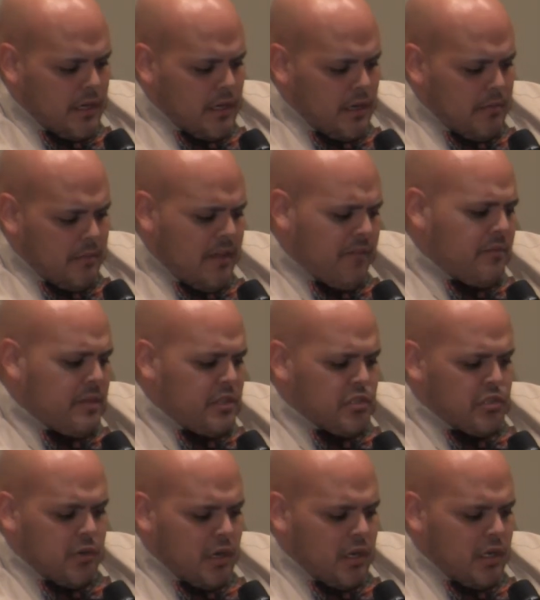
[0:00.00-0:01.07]
um, have been
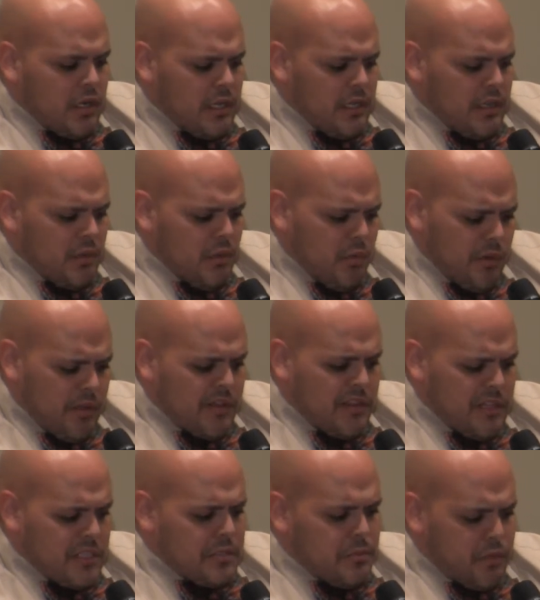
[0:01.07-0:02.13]
struggling with
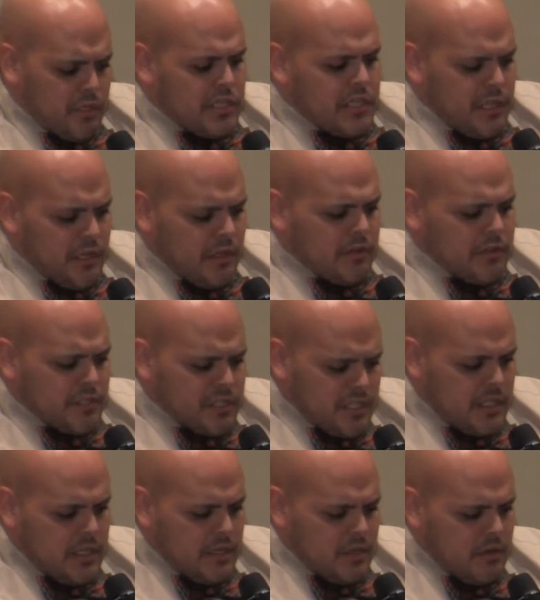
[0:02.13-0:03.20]
this particular
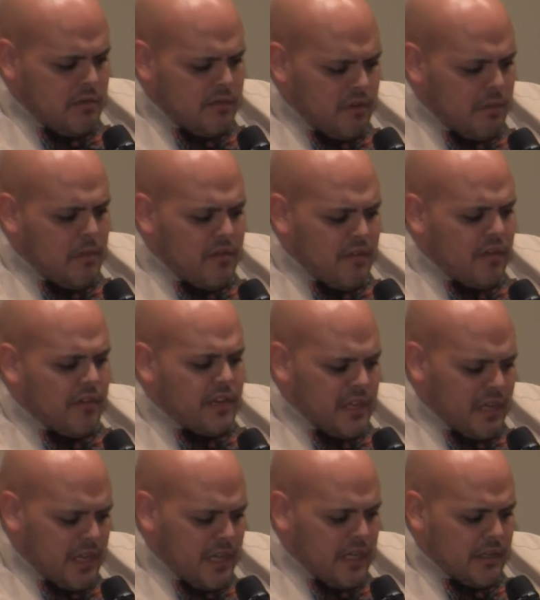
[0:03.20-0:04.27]
sin from a very
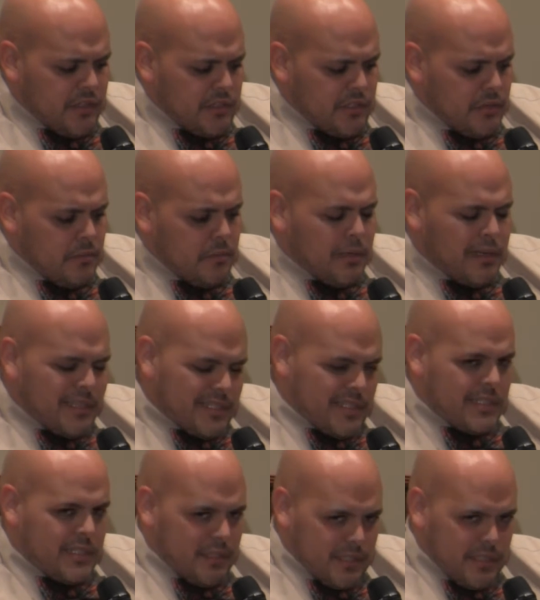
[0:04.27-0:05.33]
young age. But it's
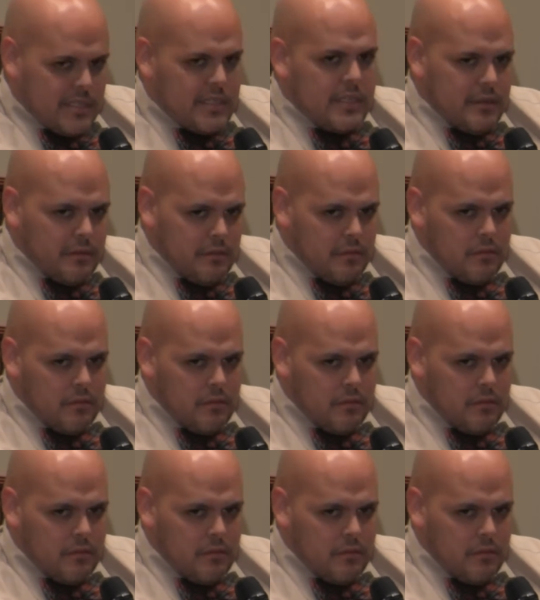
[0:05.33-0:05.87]
still a sin.